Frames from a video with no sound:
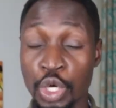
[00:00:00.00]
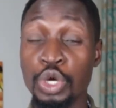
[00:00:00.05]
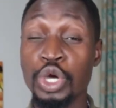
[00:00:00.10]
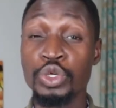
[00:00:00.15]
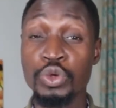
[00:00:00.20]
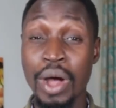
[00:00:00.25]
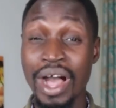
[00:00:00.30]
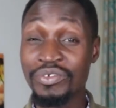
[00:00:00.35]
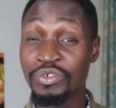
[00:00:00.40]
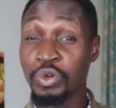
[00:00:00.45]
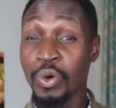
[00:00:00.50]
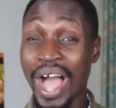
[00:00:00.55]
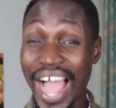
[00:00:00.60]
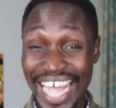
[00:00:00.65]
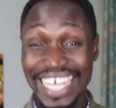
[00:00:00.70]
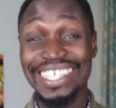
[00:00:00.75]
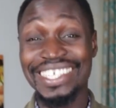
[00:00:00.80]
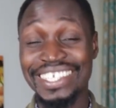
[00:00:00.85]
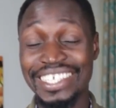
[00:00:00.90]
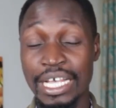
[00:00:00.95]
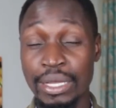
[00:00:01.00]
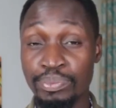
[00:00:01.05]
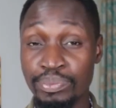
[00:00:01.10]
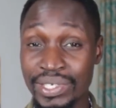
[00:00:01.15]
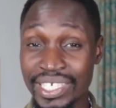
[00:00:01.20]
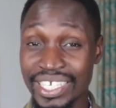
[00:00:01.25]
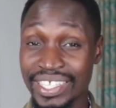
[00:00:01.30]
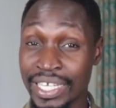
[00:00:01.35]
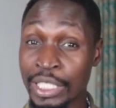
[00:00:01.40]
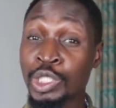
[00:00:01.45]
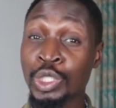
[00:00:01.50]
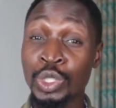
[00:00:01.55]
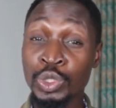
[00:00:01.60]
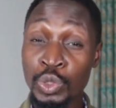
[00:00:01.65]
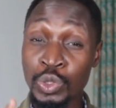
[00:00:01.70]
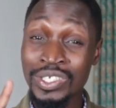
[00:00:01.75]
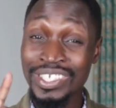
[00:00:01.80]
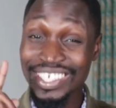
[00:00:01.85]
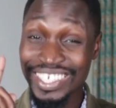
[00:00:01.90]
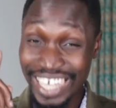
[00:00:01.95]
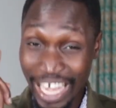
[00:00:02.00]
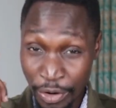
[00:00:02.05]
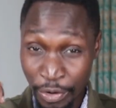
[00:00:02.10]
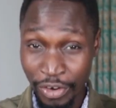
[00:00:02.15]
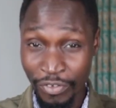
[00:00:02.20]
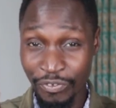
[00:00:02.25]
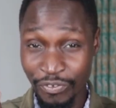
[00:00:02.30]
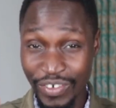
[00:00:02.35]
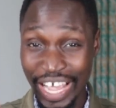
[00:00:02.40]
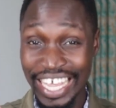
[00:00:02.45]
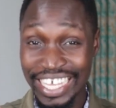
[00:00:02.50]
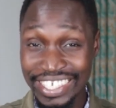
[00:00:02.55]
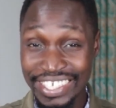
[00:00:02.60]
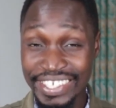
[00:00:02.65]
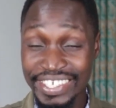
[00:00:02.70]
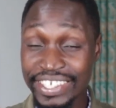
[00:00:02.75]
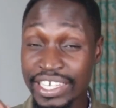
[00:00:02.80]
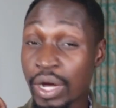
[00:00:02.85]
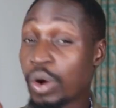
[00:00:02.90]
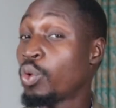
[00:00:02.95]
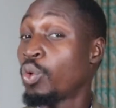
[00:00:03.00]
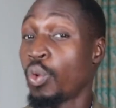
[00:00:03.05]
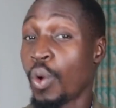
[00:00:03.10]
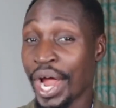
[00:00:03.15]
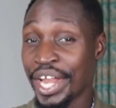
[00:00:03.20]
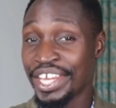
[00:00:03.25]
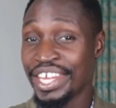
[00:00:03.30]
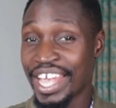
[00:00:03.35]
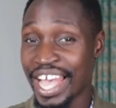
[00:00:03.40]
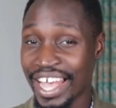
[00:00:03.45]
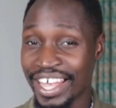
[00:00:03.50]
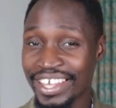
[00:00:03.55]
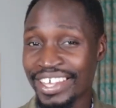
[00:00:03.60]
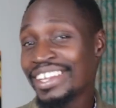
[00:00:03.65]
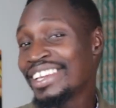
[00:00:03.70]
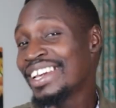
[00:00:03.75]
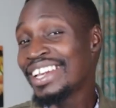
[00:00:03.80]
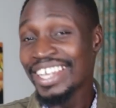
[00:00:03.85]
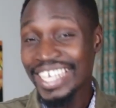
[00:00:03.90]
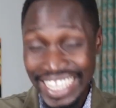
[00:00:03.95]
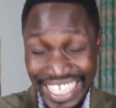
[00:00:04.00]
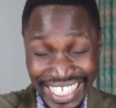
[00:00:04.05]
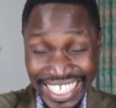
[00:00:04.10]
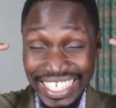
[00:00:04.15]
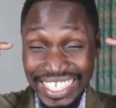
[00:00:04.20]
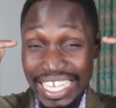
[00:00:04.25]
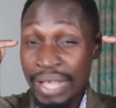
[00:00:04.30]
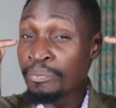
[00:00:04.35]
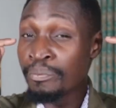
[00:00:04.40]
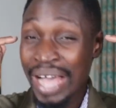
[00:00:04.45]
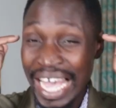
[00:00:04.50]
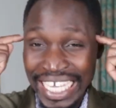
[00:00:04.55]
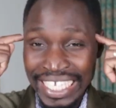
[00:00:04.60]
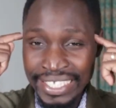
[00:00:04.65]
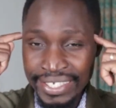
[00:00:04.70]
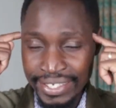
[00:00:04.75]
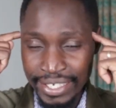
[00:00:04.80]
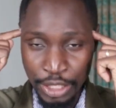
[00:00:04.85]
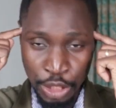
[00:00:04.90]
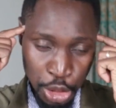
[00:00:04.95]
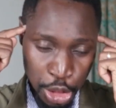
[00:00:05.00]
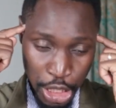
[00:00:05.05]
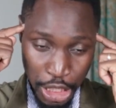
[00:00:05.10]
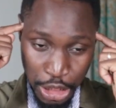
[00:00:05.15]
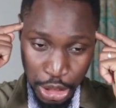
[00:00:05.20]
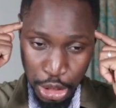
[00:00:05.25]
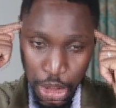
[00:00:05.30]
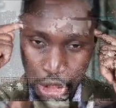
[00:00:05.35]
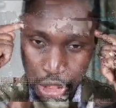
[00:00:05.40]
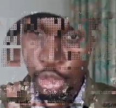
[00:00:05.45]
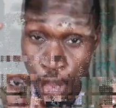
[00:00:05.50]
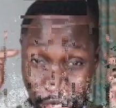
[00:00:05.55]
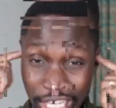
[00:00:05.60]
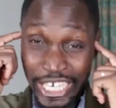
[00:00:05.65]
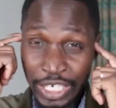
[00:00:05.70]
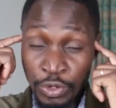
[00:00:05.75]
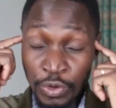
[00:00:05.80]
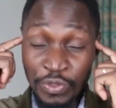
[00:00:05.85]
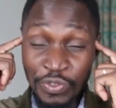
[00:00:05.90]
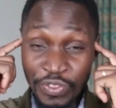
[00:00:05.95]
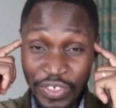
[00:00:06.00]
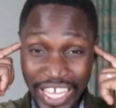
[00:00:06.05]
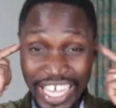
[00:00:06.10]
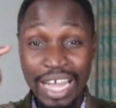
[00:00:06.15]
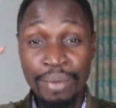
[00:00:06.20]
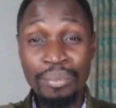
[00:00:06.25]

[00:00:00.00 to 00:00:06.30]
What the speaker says: you're going to have to accept that you're going to sacrifice 1 year. This is a mindset change. You don't need to think